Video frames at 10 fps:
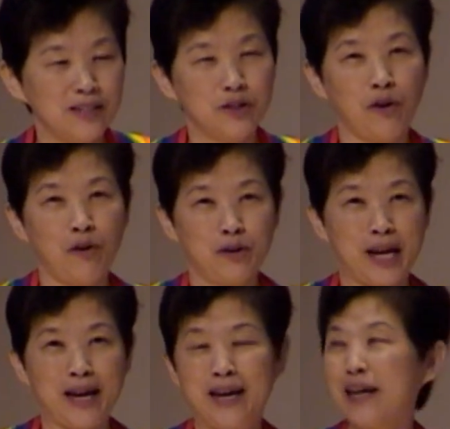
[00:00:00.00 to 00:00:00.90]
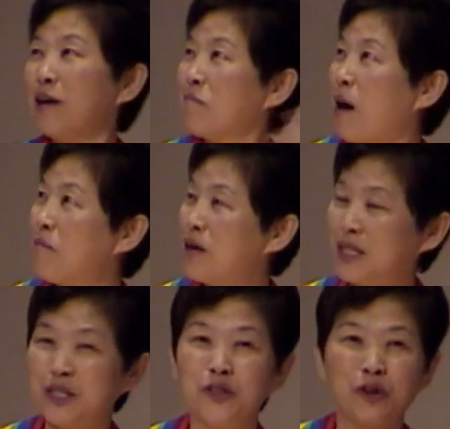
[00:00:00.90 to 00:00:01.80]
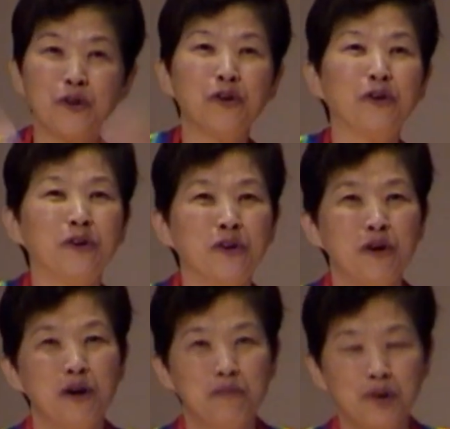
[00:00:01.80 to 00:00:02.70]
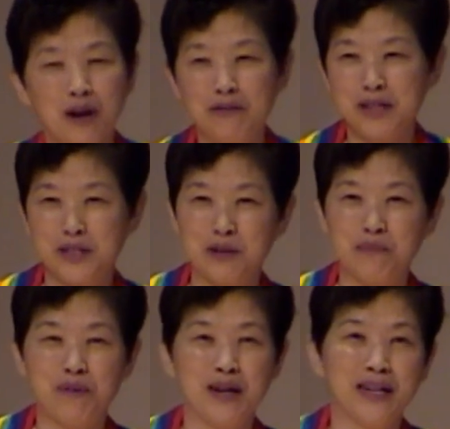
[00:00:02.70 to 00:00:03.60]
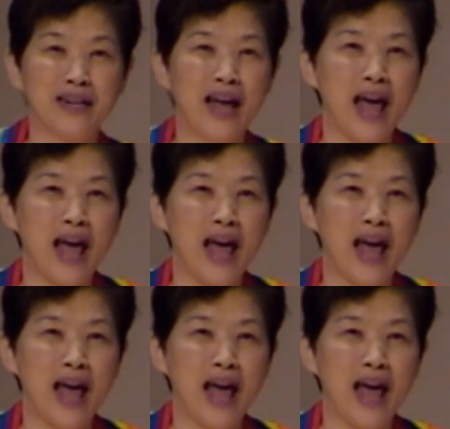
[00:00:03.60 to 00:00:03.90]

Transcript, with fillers: so they publish new book of discipline